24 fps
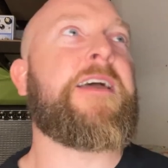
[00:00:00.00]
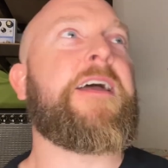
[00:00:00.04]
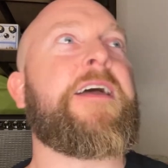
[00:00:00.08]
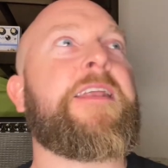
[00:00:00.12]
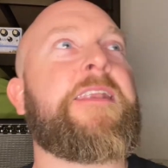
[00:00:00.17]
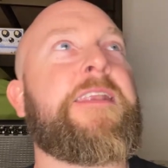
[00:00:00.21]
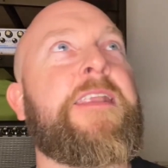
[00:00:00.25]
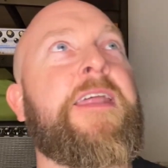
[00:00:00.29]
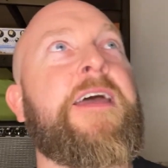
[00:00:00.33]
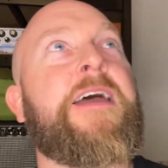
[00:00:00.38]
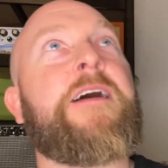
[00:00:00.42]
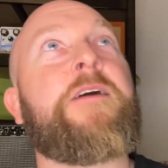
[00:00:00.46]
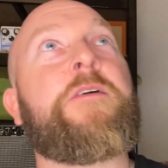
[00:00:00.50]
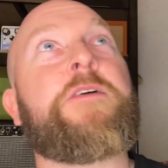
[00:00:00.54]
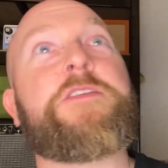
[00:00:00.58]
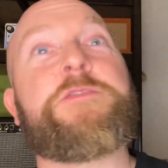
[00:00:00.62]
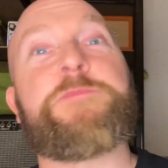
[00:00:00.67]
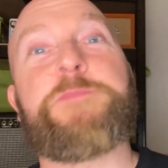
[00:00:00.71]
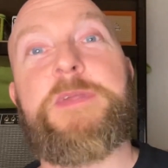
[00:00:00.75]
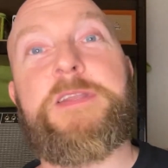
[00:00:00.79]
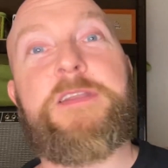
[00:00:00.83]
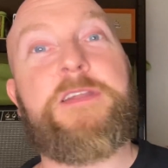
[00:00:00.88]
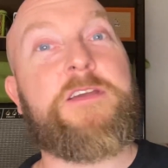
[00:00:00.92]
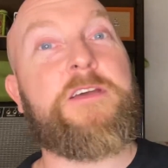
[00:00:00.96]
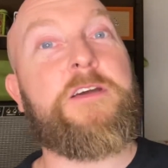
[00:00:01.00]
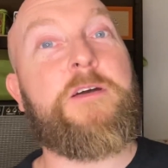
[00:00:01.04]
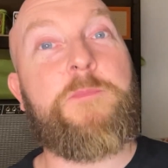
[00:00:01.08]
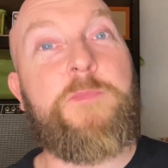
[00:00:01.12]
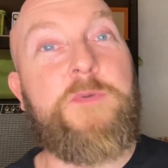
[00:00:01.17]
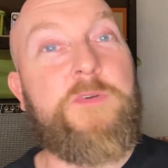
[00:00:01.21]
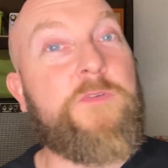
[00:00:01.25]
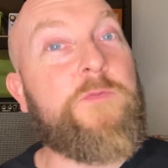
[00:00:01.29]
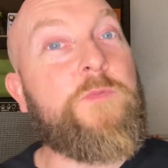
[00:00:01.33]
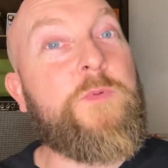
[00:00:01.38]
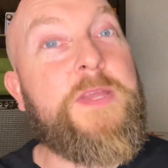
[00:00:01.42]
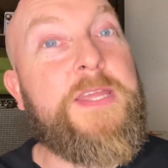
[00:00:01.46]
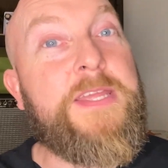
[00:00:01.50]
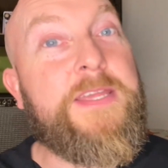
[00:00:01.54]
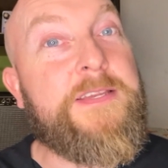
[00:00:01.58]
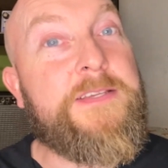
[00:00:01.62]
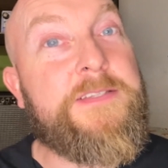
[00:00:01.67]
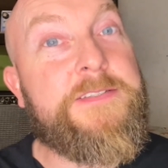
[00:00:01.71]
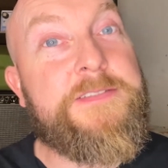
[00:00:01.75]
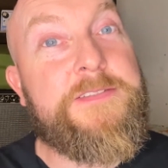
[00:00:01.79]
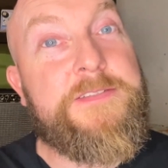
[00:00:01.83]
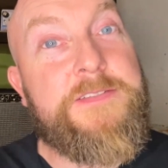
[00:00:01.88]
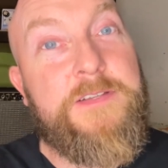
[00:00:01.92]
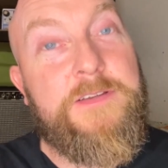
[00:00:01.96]
and now it's been a couple of
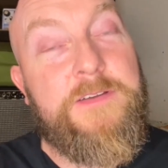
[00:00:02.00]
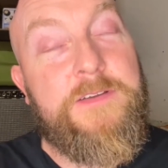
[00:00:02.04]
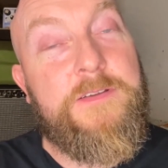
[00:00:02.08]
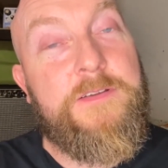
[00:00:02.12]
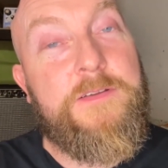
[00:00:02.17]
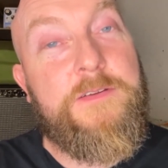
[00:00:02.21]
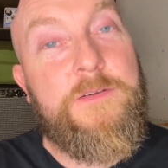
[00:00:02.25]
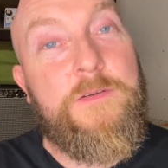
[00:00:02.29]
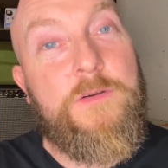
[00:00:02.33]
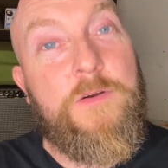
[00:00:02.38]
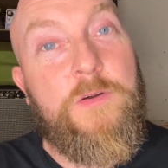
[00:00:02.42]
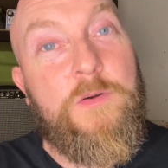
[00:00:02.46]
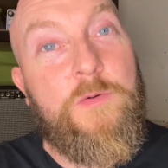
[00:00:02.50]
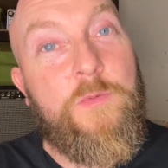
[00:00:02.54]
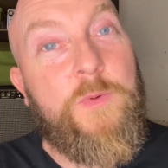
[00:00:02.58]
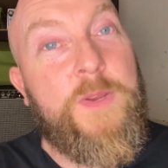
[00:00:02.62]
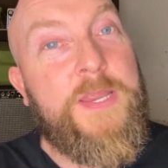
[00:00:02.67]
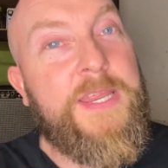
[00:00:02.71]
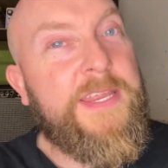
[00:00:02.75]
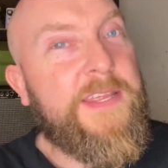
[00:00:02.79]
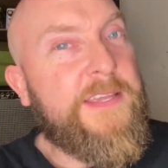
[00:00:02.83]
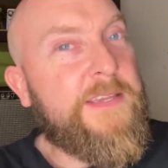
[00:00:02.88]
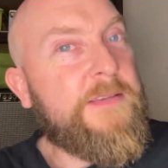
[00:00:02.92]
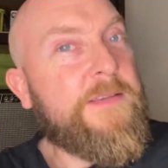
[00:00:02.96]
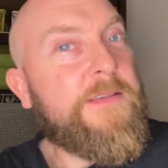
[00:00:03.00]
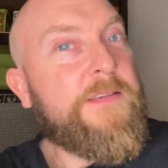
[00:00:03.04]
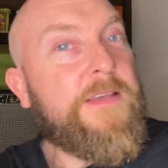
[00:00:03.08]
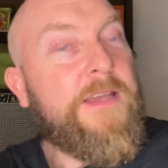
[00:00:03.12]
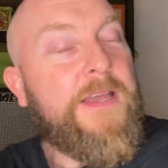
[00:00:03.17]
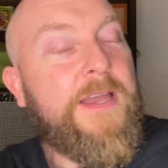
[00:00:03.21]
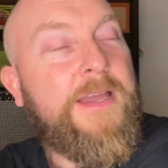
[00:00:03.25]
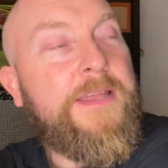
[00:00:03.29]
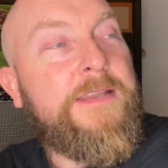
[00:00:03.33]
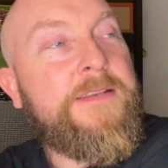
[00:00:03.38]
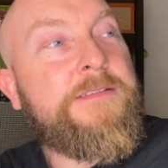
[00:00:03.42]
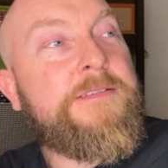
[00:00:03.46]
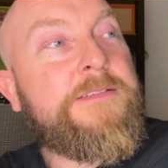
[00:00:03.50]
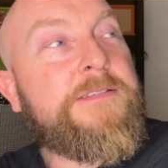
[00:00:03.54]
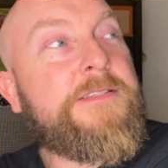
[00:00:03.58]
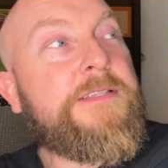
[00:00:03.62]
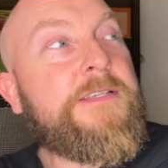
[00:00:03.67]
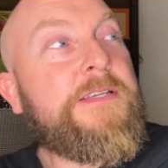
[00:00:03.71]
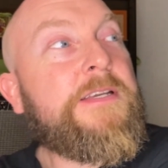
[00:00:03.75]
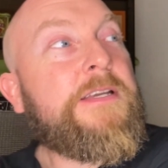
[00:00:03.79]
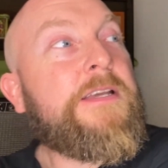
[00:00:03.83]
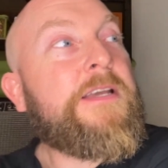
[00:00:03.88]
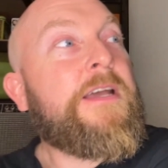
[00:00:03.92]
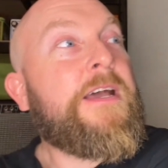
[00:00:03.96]
weeks or a week, and
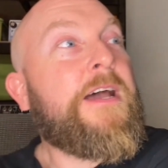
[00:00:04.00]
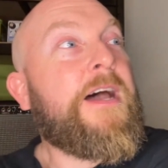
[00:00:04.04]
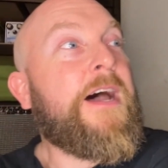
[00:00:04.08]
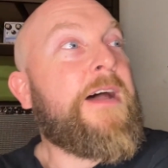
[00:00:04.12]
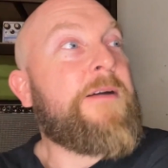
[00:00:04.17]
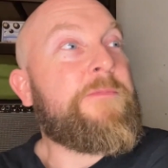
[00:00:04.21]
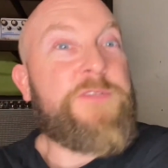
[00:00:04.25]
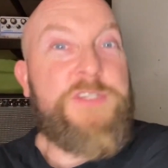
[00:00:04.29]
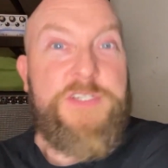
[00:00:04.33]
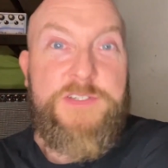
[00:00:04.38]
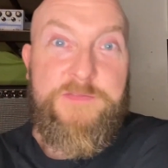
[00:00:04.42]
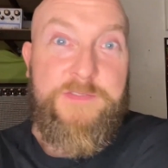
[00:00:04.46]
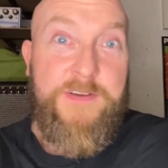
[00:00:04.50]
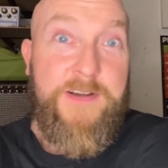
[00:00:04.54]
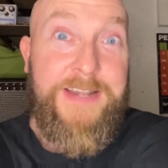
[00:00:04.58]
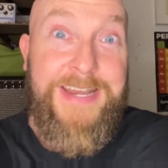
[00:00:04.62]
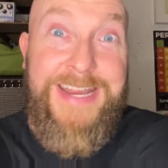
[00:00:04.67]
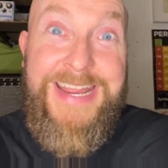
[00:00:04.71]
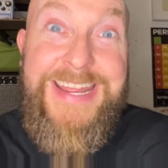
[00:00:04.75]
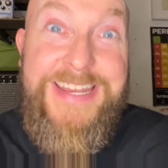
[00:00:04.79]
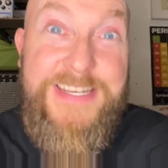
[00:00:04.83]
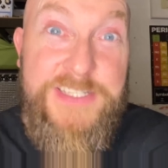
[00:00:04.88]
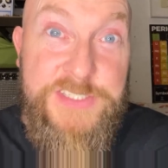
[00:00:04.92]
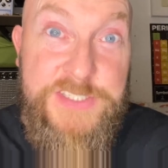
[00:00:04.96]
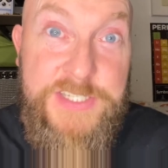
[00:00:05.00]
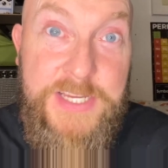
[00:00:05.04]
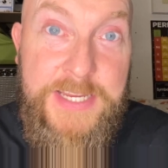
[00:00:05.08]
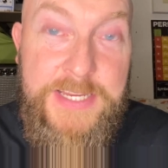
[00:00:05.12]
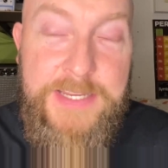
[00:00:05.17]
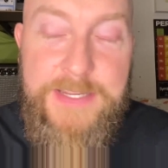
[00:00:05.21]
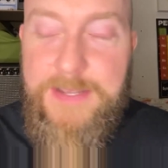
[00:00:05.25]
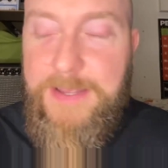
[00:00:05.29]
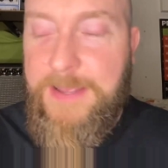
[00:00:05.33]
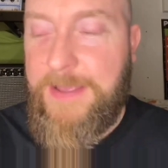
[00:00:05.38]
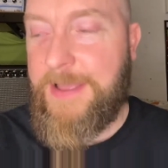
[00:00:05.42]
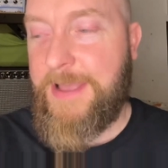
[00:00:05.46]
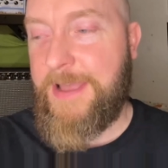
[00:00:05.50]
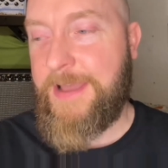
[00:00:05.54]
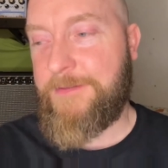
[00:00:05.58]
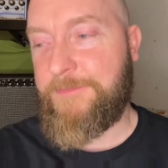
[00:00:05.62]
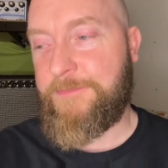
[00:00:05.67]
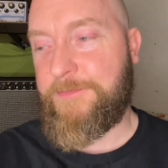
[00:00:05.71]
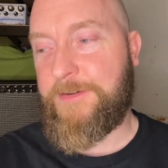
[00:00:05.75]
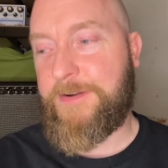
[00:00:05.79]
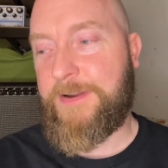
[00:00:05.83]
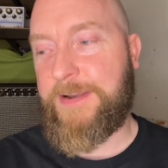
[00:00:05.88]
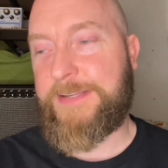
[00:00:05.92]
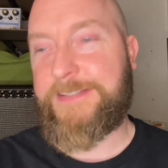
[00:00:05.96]
I'm just very itchy
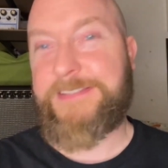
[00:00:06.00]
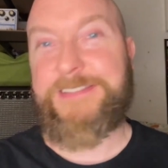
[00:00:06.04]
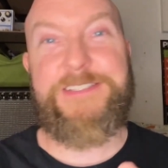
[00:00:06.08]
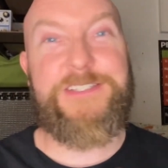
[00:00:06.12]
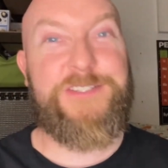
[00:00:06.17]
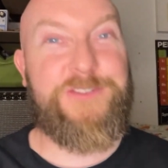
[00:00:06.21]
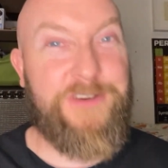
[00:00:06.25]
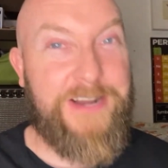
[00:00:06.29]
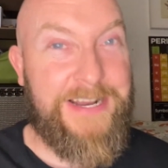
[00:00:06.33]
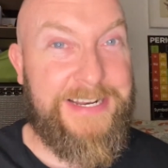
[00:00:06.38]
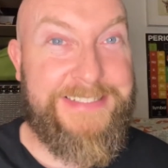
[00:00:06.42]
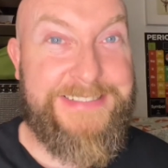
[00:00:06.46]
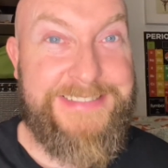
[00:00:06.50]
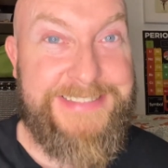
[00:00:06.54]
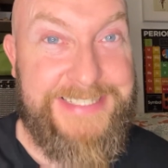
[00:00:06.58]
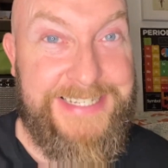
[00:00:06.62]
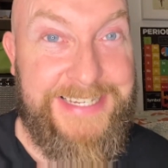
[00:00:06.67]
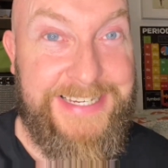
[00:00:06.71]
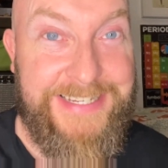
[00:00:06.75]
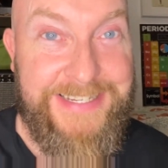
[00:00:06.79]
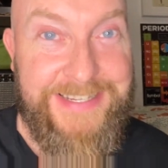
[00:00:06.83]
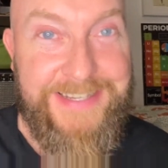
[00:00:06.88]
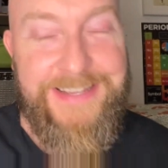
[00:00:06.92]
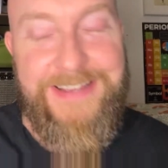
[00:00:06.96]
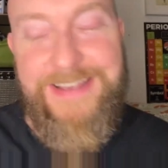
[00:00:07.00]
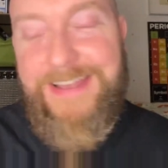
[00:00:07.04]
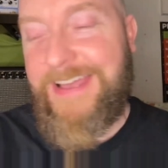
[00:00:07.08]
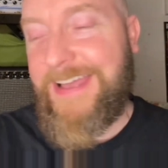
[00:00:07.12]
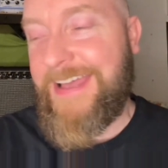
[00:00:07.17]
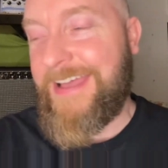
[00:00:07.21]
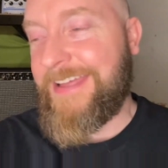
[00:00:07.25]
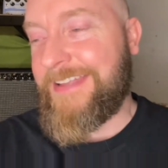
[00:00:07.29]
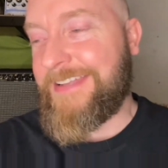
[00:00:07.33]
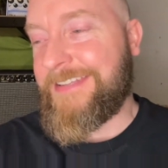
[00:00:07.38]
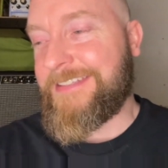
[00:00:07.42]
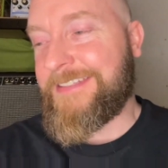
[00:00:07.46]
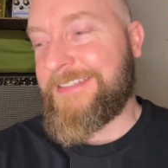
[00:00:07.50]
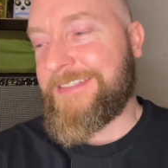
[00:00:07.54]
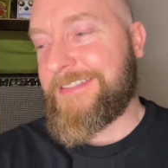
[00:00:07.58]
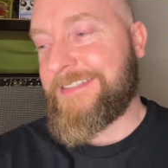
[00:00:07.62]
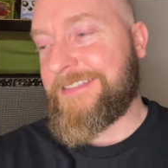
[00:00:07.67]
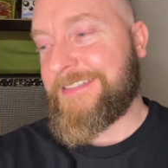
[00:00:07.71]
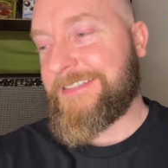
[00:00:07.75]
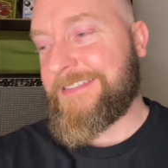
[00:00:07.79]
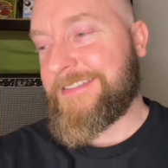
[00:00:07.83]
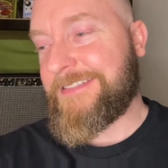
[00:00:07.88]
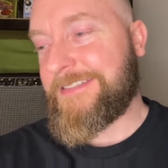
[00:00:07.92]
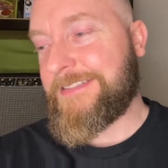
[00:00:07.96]
and very scratchy, and
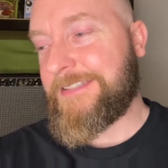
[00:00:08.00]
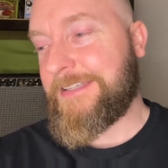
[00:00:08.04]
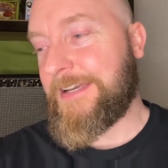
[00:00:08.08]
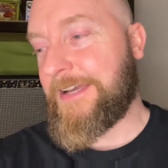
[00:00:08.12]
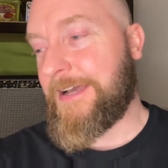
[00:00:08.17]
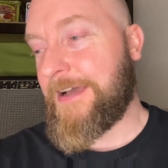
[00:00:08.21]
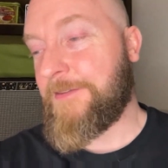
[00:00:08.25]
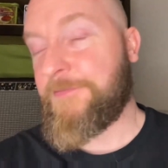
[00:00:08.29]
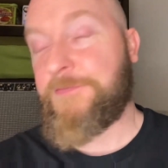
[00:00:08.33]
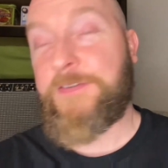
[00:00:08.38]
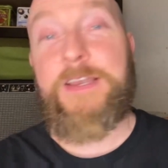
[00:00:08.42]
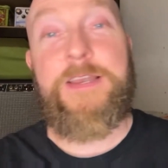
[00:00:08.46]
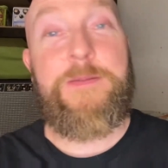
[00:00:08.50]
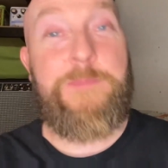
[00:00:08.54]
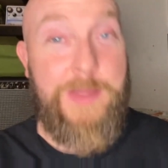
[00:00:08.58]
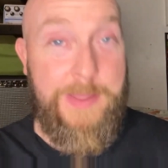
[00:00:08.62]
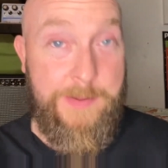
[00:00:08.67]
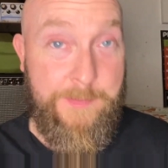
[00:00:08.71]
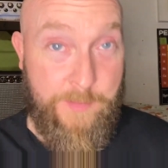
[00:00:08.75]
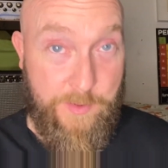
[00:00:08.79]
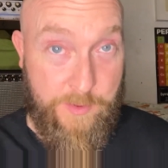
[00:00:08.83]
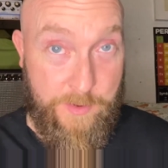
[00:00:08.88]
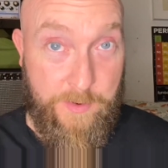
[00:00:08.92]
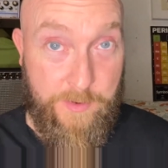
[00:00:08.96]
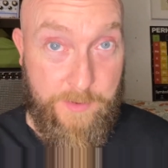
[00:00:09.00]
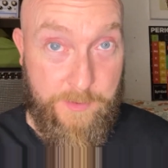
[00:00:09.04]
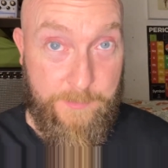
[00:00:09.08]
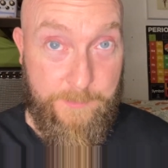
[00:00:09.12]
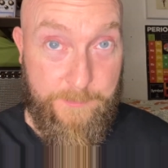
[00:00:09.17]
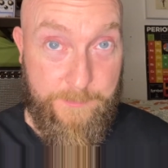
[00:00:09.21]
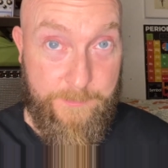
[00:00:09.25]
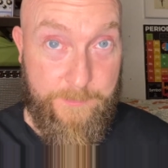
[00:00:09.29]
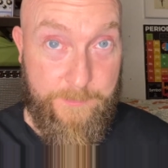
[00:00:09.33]
I feel a bit more